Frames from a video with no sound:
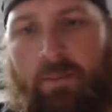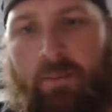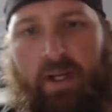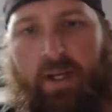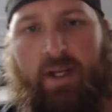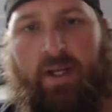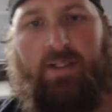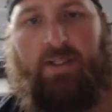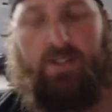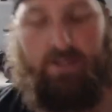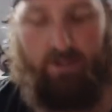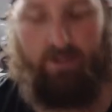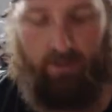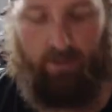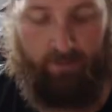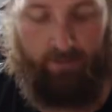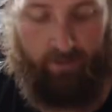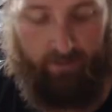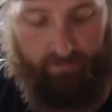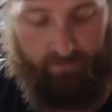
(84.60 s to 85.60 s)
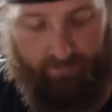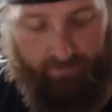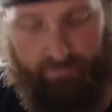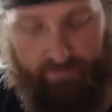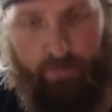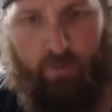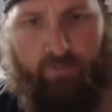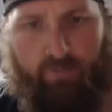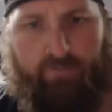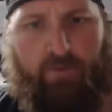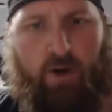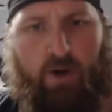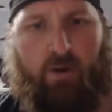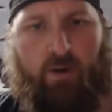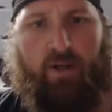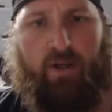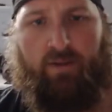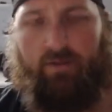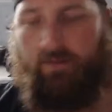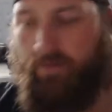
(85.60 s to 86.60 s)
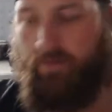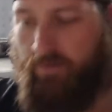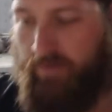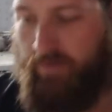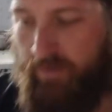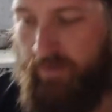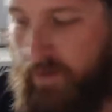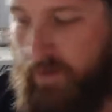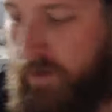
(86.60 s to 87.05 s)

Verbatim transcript: That's stupid. Won't focus.